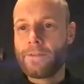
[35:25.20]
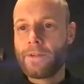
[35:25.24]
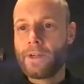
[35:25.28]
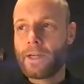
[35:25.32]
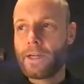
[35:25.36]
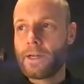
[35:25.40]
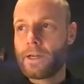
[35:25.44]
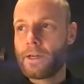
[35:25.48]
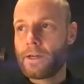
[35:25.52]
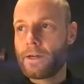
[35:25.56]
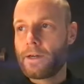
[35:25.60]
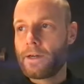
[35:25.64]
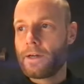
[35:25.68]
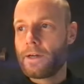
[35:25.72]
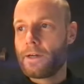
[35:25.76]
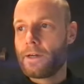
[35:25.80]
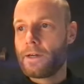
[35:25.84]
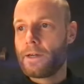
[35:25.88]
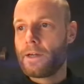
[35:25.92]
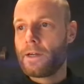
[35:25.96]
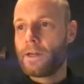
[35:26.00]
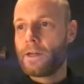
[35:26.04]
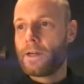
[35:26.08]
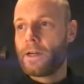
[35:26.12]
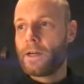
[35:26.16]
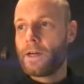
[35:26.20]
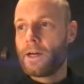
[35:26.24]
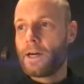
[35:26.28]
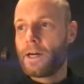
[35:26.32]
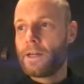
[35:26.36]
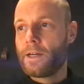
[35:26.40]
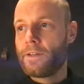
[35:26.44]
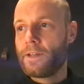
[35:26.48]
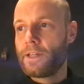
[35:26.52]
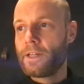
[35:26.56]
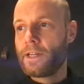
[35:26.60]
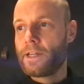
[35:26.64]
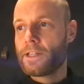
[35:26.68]
think
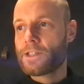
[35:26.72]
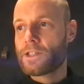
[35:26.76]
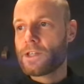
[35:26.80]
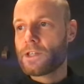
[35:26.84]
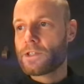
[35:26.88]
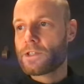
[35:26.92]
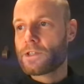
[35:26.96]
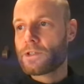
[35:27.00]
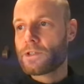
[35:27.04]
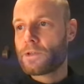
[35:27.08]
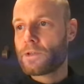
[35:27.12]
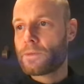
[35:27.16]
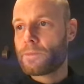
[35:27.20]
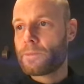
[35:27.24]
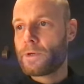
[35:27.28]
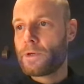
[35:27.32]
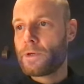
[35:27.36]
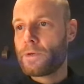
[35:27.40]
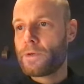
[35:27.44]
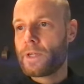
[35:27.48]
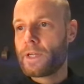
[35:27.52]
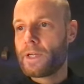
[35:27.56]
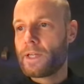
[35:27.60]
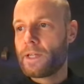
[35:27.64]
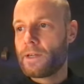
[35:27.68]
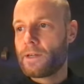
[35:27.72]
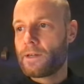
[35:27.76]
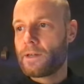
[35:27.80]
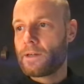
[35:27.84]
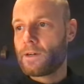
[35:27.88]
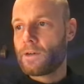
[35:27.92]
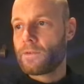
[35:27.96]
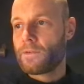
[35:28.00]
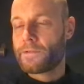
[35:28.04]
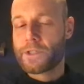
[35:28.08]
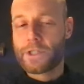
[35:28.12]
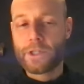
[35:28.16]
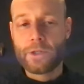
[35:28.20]
that's also the beauty
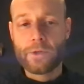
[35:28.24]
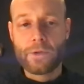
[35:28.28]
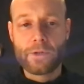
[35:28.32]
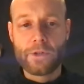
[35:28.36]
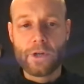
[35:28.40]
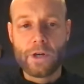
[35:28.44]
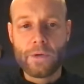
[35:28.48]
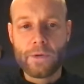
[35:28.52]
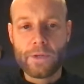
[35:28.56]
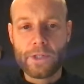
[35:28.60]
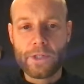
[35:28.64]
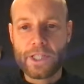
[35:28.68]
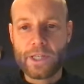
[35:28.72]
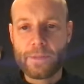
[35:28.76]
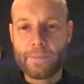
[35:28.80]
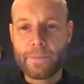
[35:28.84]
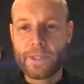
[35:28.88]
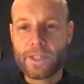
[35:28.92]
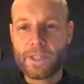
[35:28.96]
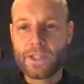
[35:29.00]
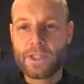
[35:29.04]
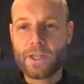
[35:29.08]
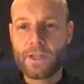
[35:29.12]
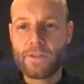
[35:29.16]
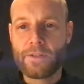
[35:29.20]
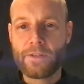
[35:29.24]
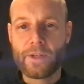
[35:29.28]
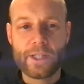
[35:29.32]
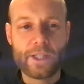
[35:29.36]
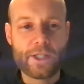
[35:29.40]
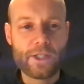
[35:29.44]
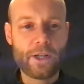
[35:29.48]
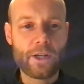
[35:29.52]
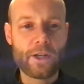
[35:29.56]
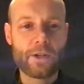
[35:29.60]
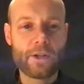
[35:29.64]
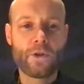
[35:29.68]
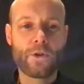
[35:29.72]
of steward ownership. It's not
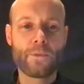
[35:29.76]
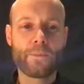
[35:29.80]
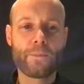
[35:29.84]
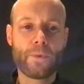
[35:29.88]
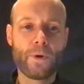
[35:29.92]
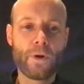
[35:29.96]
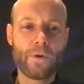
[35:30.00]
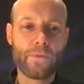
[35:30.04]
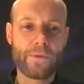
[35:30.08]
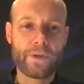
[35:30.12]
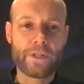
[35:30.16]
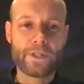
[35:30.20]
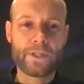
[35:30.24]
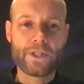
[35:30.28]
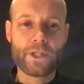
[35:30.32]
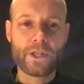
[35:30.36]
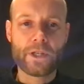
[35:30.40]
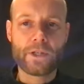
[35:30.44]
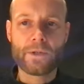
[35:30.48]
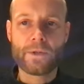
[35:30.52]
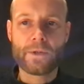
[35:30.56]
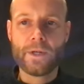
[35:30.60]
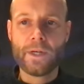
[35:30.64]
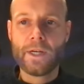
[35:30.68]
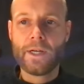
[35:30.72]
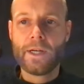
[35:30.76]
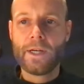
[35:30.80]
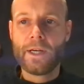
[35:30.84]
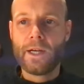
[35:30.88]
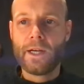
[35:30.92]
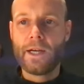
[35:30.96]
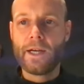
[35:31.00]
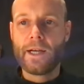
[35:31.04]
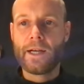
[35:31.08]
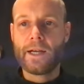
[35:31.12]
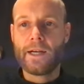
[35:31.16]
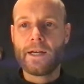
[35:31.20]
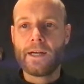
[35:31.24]
a non-profit, so
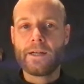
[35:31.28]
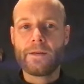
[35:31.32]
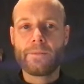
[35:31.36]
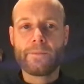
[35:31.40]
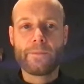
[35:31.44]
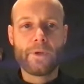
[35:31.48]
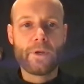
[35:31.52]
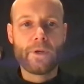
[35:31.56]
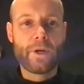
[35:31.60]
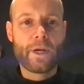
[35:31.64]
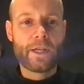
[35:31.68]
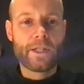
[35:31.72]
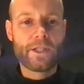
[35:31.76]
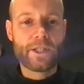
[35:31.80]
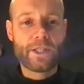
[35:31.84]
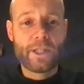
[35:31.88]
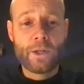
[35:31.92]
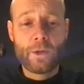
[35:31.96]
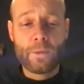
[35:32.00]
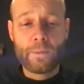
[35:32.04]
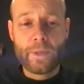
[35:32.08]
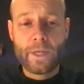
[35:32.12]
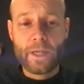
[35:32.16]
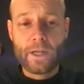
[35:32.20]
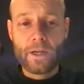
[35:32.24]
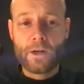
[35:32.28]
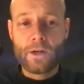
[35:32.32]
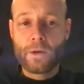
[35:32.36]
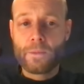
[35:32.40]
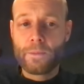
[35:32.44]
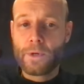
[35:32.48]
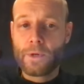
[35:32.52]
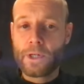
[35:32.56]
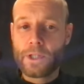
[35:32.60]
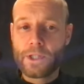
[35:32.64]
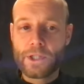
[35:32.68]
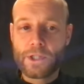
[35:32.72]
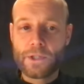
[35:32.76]
you can still be a
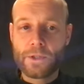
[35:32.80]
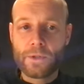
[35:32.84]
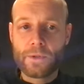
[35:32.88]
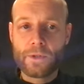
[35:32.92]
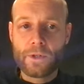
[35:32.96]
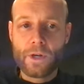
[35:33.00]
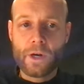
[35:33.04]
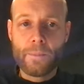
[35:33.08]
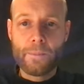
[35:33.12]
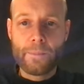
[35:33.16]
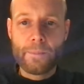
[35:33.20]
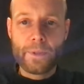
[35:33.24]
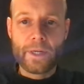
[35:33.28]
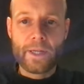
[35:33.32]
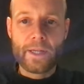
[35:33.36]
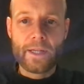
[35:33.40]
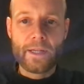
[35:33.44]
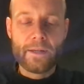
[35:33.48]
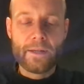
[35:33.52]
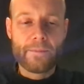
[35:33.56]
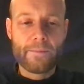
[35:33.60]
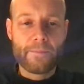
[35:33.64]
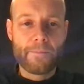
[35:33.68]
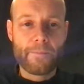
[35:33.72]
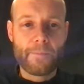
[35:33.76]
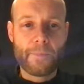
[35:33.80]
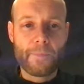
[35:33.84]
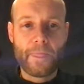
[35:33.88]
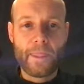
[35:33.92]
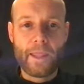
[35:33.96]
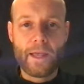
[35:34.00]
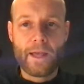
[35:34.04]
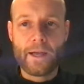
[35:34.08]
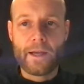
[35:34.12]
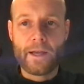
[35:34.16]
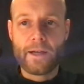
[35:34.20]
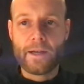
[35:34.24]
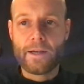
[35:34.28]
commercial company,
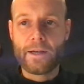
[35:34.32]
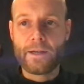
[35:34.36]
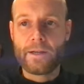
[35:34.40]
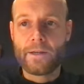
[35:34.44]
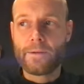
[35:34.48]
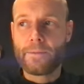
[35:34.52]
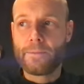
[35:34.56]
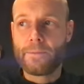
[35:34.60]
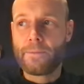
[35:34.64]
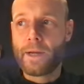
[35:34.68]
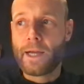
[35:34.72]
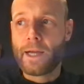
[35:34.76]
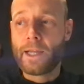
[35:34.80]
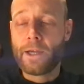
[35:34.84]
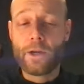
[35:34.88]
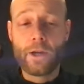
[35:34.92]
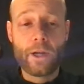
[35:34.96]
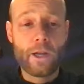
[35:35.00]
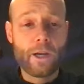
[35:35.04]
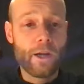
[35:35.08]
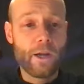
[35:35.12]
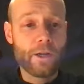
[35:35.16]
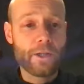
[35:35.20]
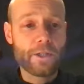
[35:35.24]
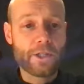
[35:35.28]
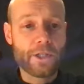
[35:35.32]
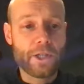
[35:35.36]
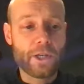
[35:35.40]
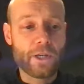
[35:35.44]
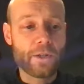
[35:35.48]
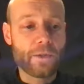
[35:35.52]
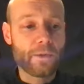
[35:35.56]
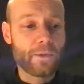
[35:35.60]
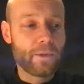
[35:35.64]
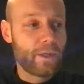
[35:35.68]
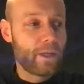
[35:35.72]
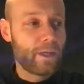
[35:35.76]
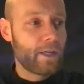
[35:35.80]
and you can
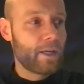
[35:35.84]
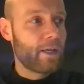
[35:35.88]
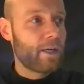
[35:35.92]
also